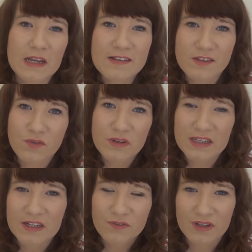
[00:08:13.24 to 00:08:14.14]
it's a
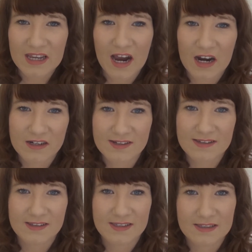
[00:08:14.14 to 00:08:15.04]
really, really hard
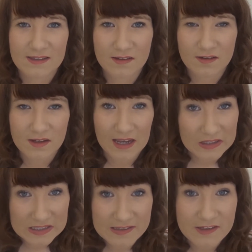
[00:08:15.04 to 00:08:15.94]

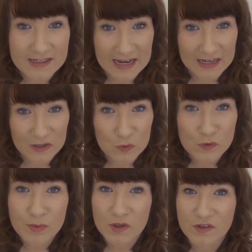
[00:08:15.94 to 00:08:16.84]
illness to
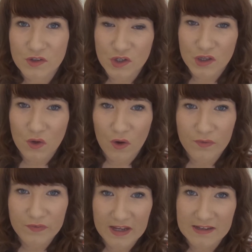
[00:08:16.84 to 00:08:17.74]
diagnose, because there's a lot
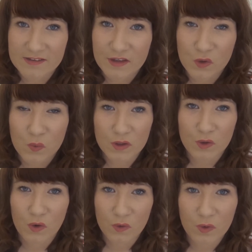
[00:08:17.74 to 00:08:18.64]
of things that go
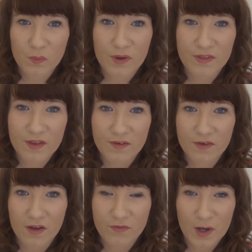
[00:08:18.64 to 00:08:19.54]
along with
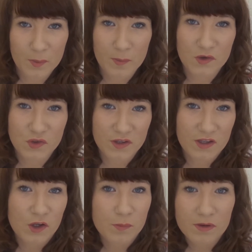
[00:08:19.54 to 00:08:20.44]
fibromyalgia
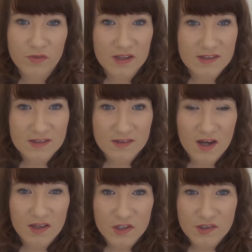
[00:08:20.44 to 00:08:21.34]
that could be related
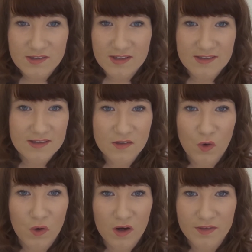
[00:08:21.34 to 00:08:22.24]
to other diseases
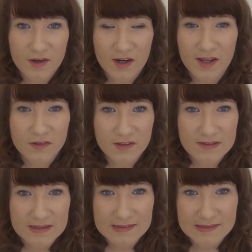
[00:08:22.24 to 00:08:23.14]
or other
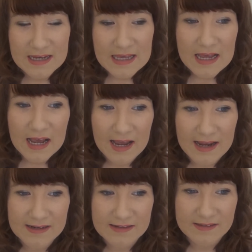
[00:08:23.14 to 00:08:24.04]
illnesses,
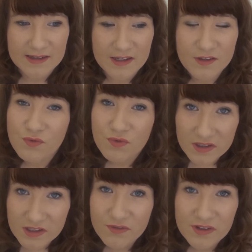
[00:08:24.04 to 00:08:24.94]
and it's
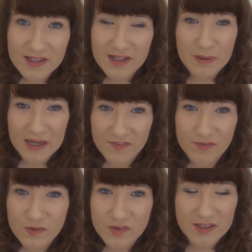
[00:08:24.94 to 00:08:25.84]
really, really
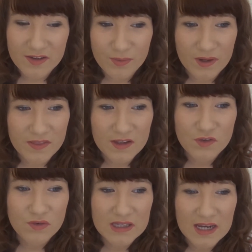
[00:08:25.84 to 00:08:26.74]
painful to live with.
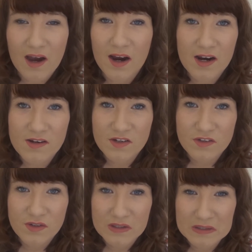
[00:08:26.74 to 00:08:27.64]
It's really hard to